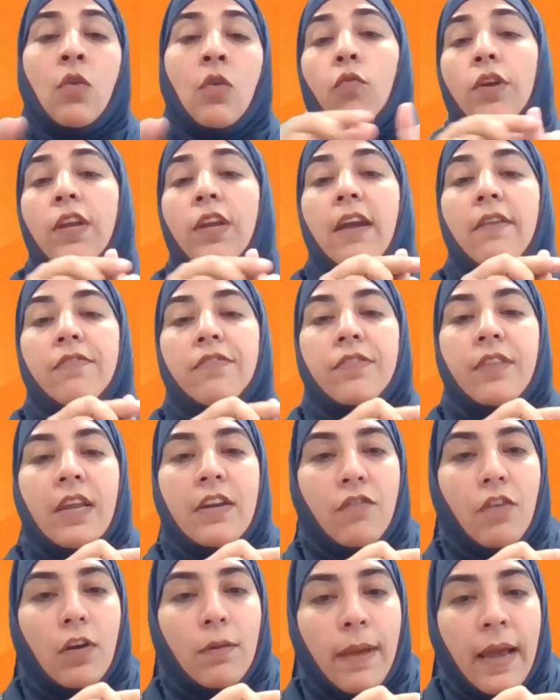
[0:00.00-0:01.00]
We have
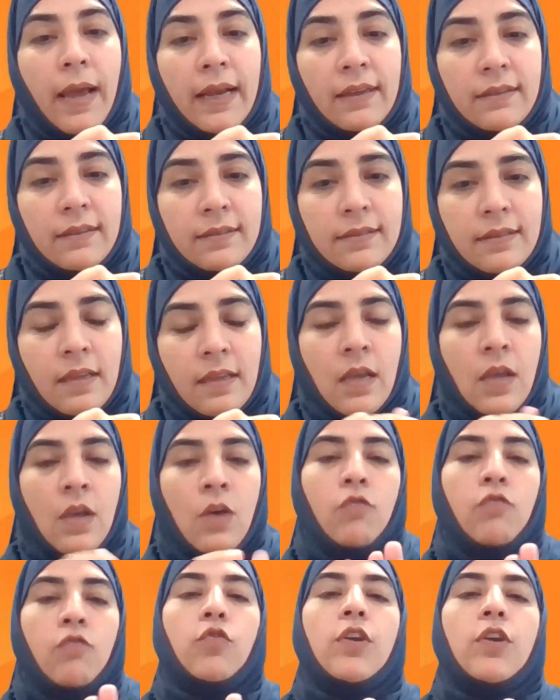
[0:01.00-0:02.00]
central banks,
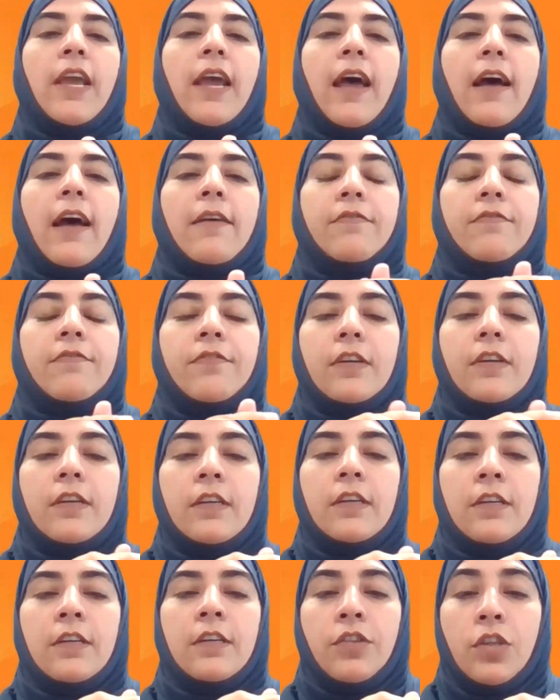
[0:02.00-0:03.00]
we have
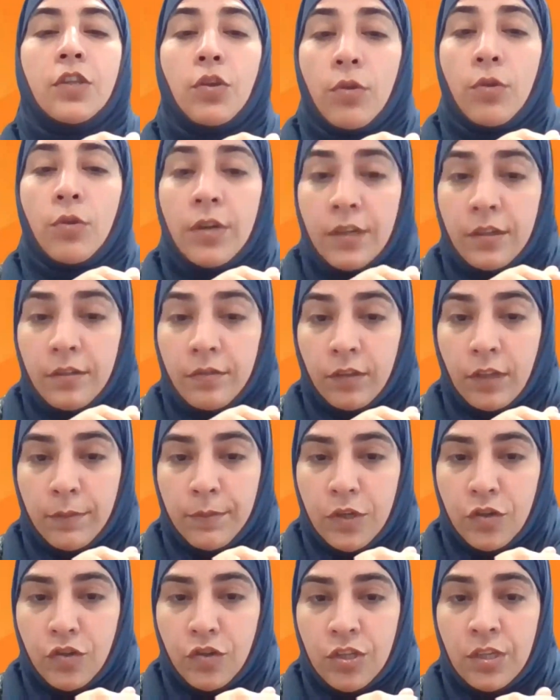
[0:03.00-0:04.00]
Securities
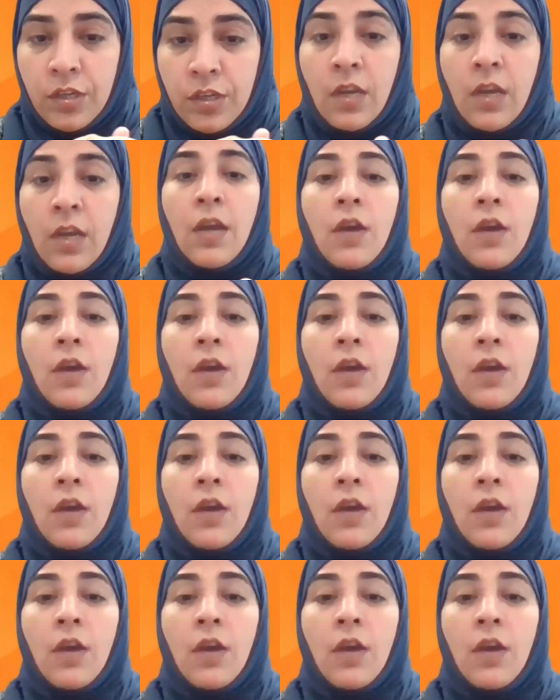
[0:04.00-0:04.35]
Commission,